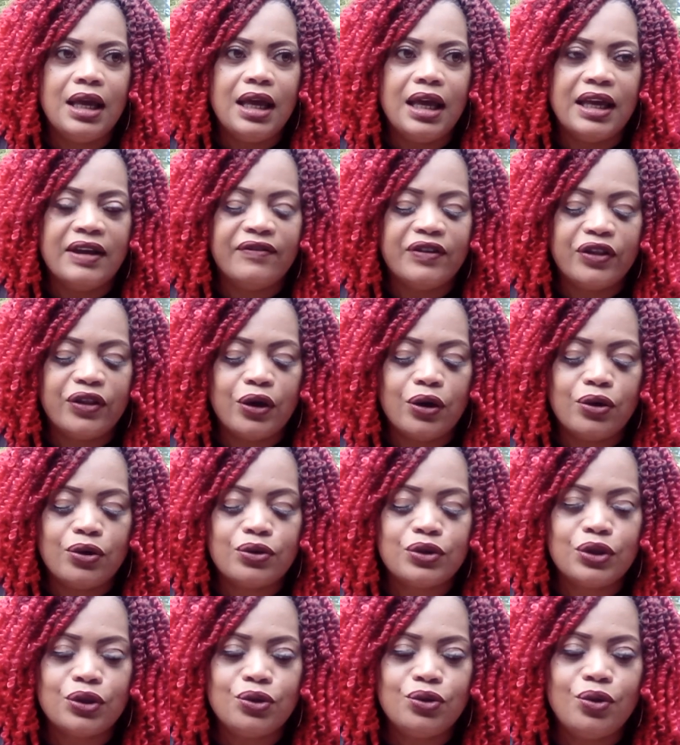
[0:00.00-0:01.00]
And for
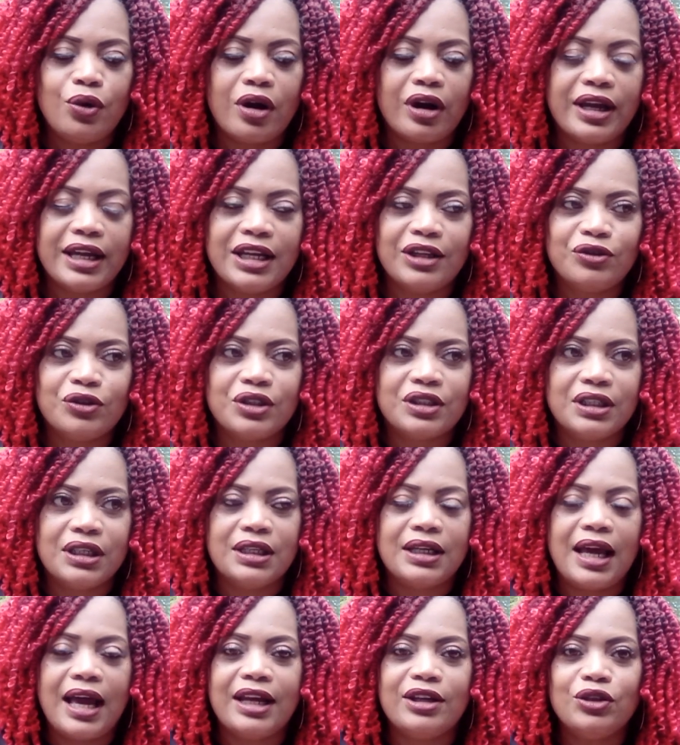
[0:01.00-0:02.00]
those who are interested,
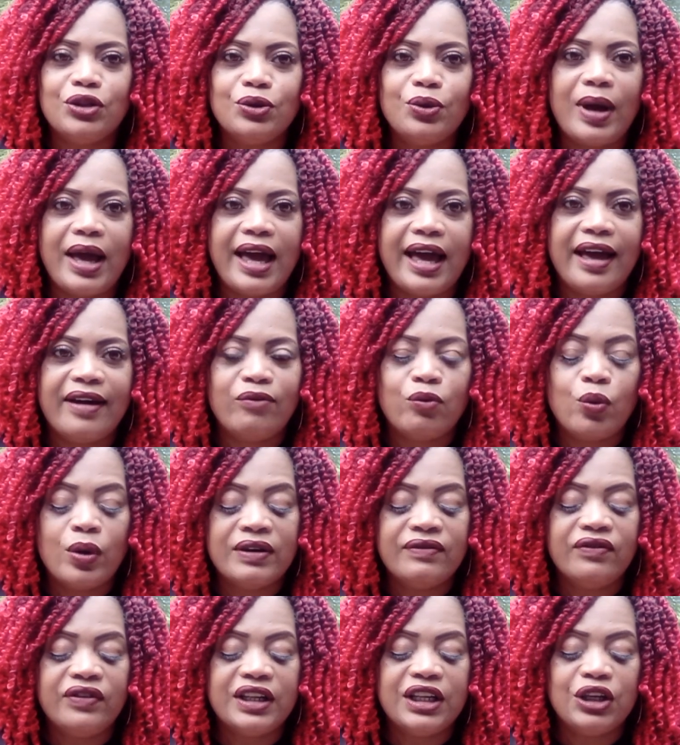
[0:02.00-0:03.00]
I do have
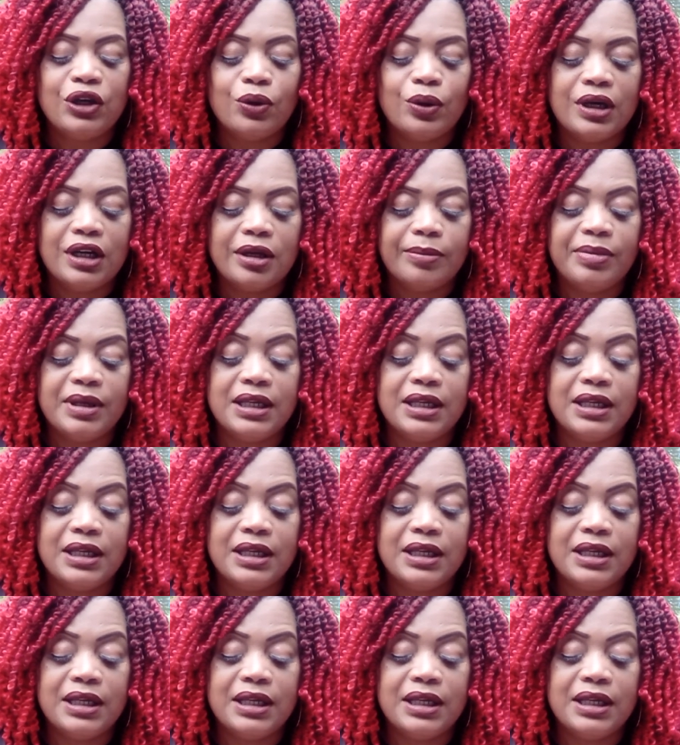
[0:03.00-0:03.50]
one video up.